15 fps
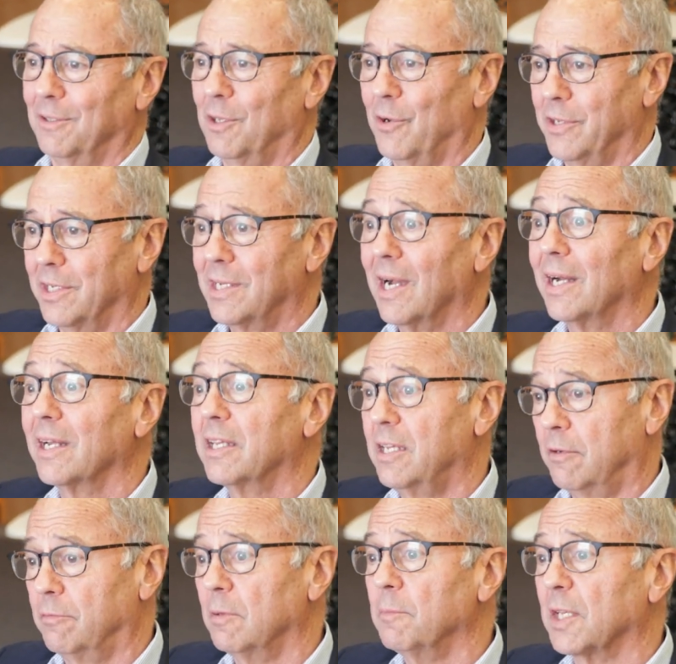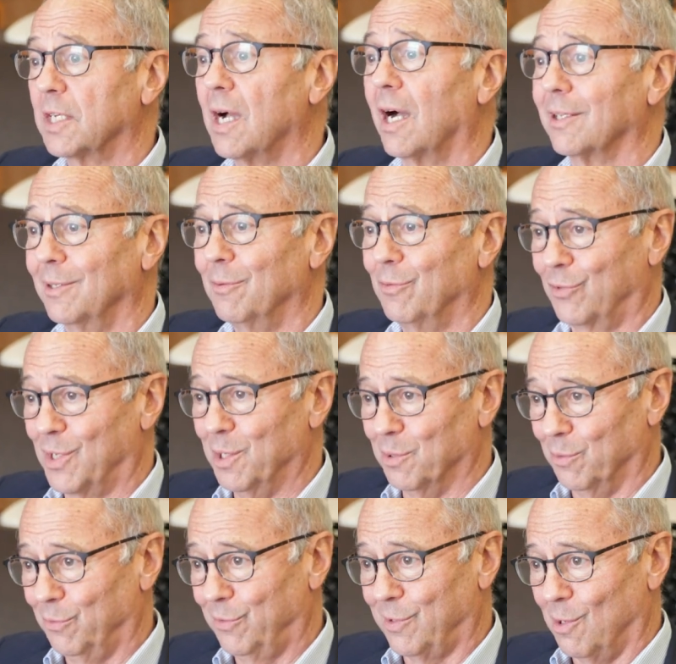No, you got to give them the cognitive
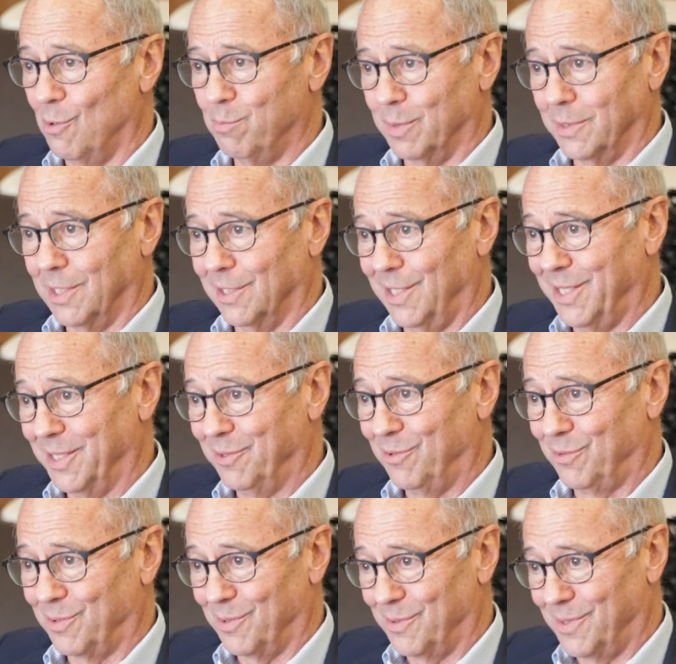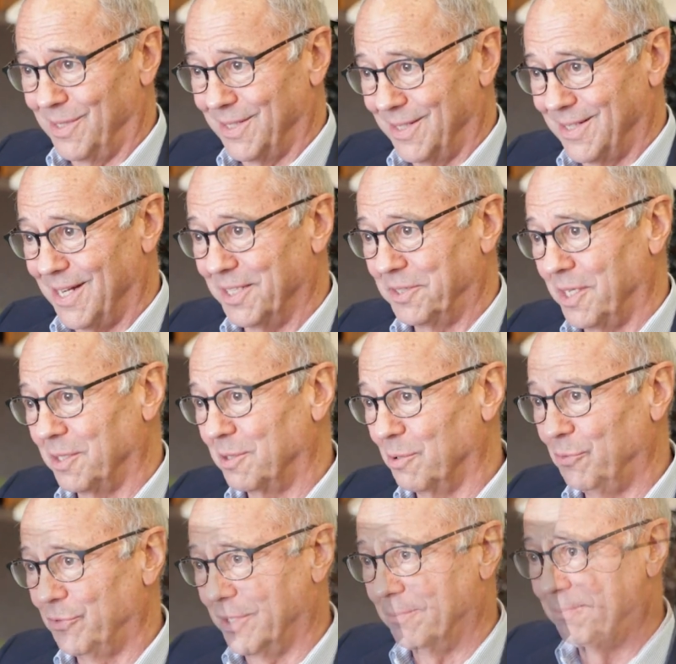skills to open the lid so the content
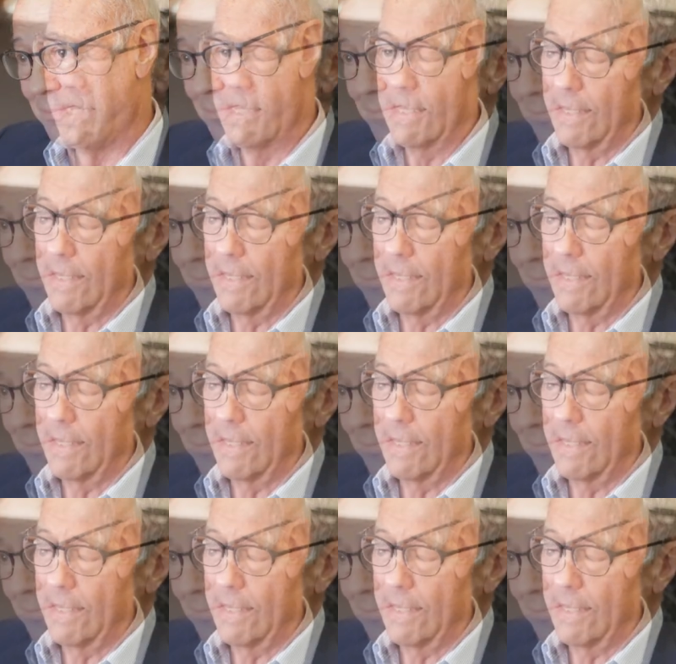goes in.